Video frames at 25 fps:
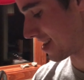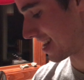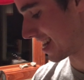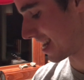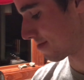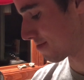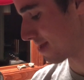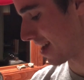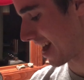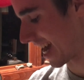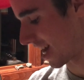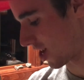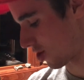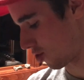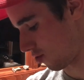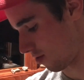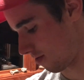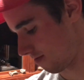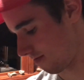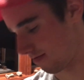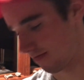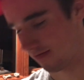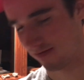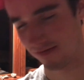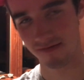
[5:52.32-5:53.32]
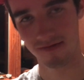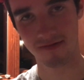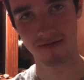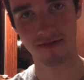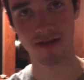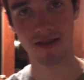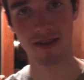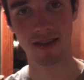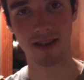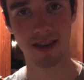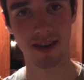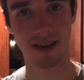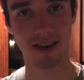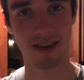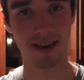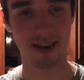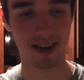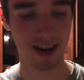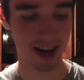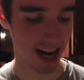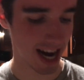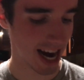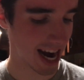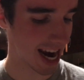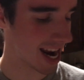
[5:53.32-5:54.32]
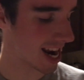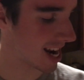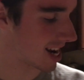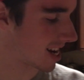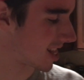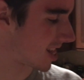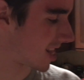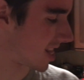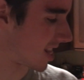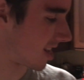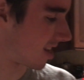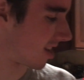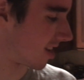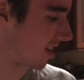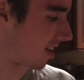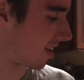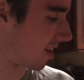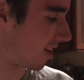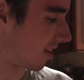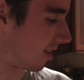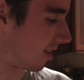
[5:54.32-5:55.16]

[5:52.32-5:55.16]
mini bagel and the